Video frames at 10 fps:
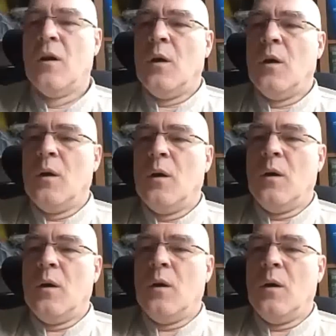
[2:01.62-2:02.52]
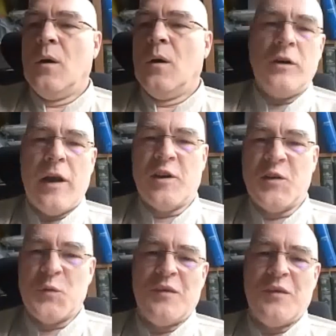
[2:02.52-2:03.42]
Well, first of all, I have to
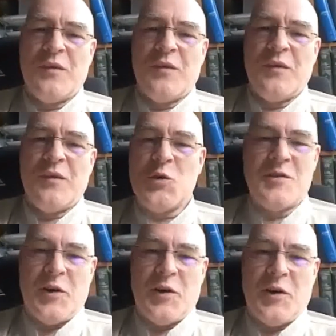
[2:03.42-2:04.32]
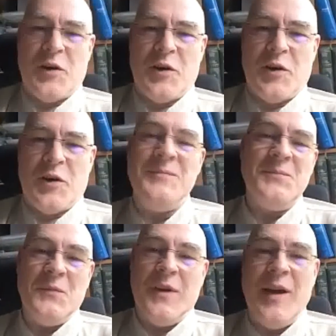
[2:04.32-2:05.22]
start with the usual disclaimer.
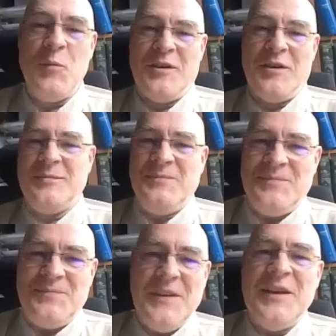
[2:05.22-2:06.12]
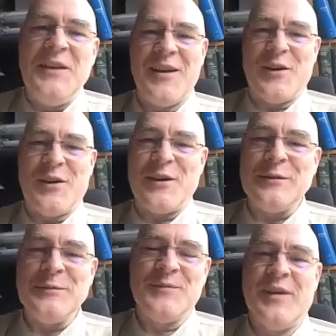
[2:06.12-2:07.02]
I'm not in
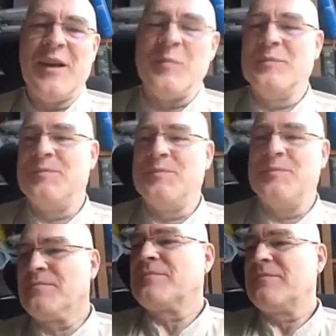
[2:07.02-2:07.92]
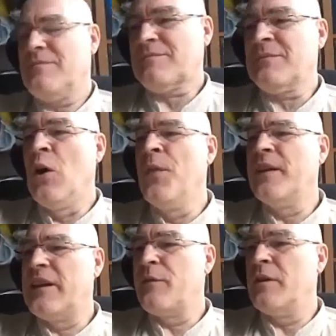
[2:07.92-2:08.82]
IR, and I'm on
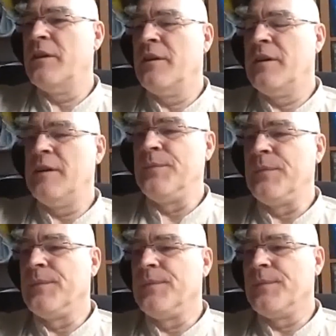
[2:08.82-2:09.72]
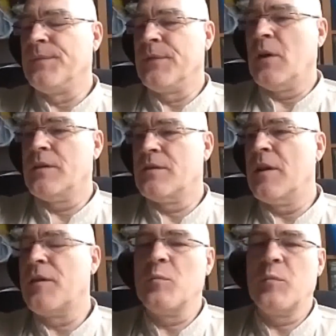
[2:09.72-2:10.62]
that level,
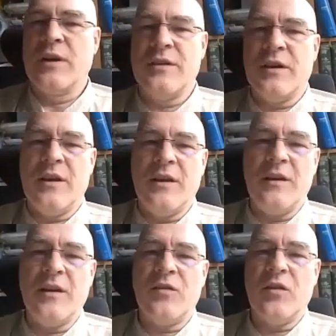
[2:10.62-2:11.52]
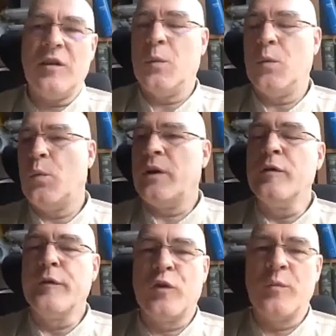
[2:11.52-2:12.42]
nothing but a, let's say,
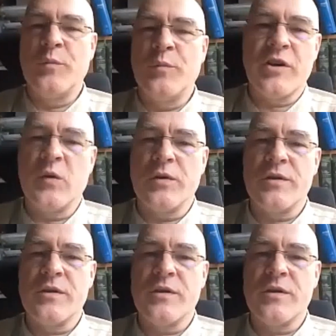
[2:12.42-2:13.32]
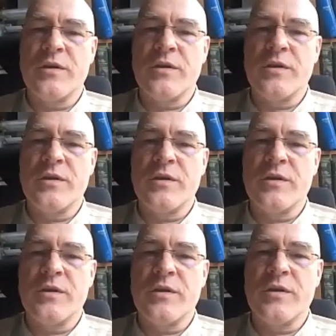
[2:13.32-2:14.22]
well-informed China watcher with my own
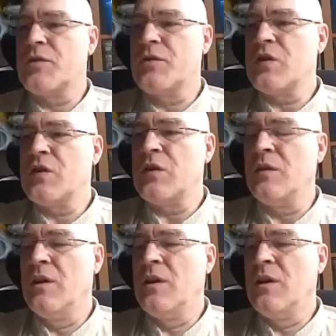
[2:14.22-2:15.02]
researches in